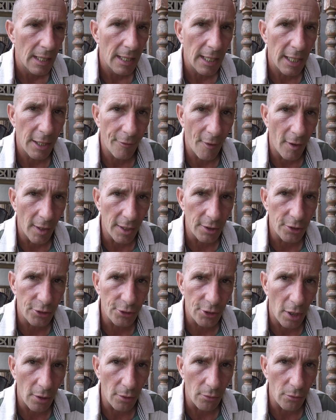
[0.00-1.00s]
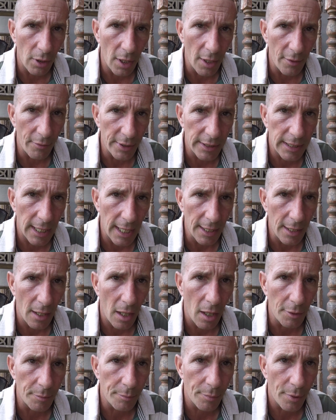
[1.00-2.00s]
If I could start all over again,
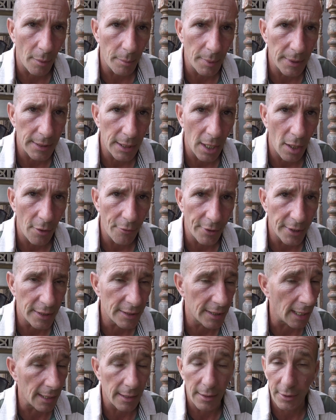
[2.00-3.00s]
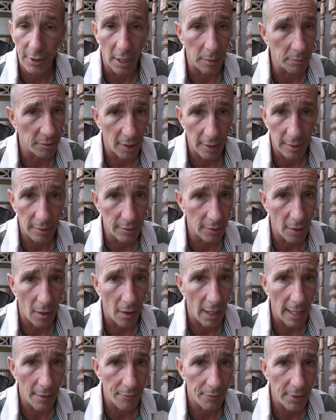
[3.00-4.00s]
I'd probably go for exactly the same setup as I
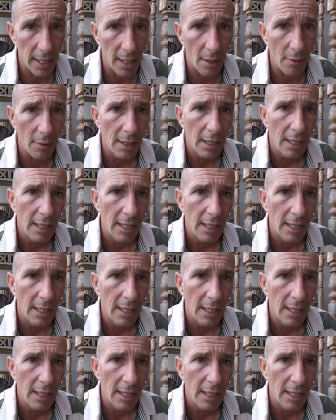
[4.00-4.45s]
have now.